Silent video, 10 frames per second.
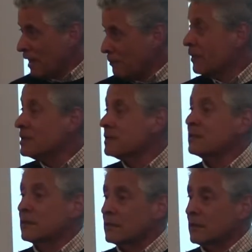My
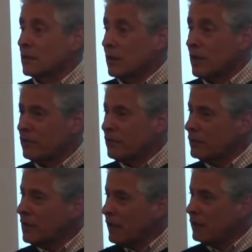prisoner. Okay,
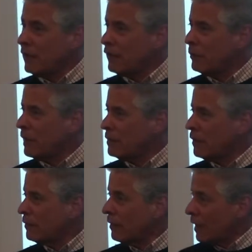so that has
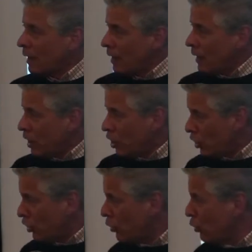been this
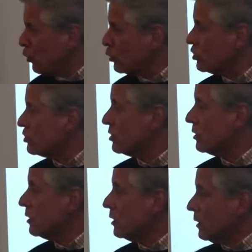huge
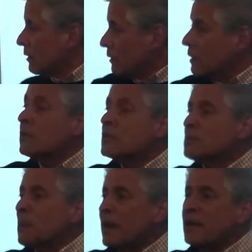
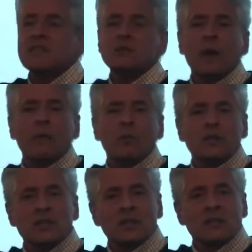spider's web
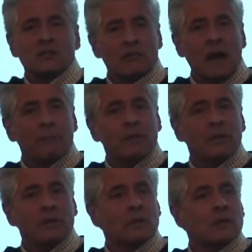which has trapped